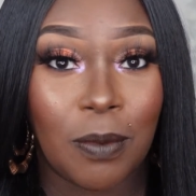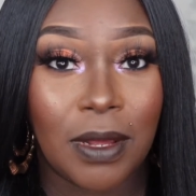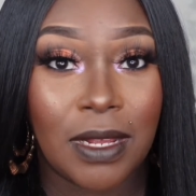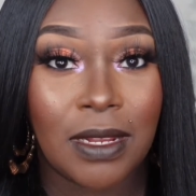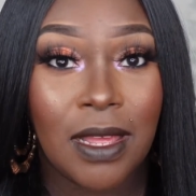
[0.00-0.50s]

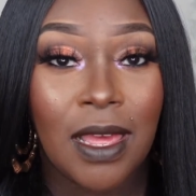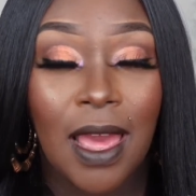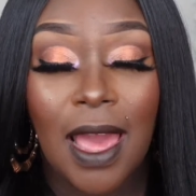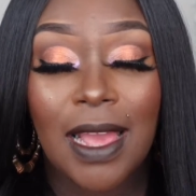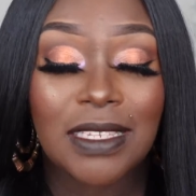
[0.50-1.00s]
But
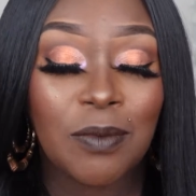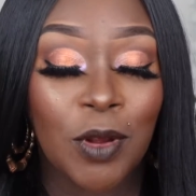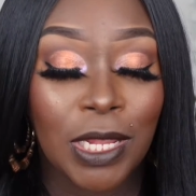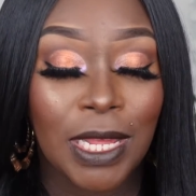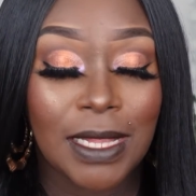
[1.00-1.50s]
I guess the
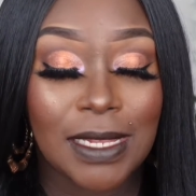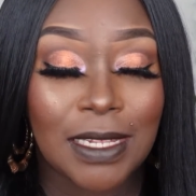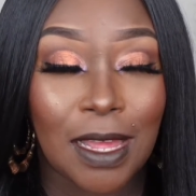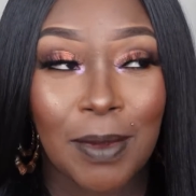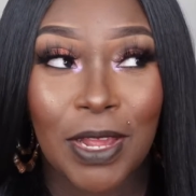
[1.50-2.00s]
more I look at this
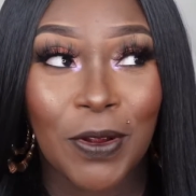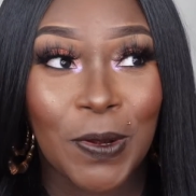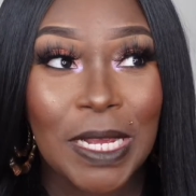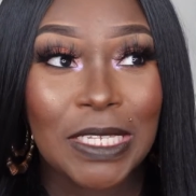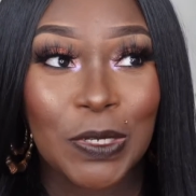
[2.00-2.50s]
look, I'm like,
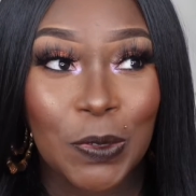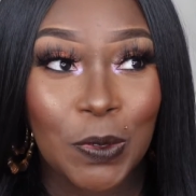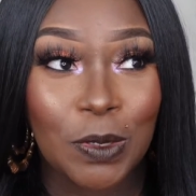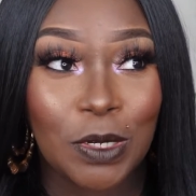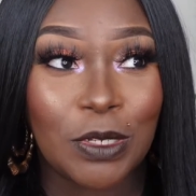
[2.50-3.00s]
girl, it's
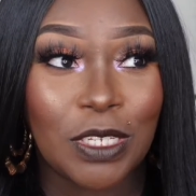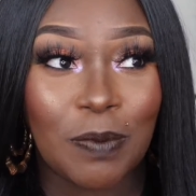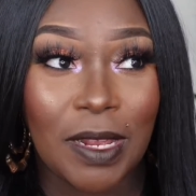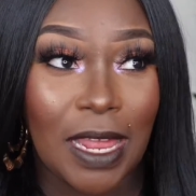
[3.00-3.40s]
cool. You're just being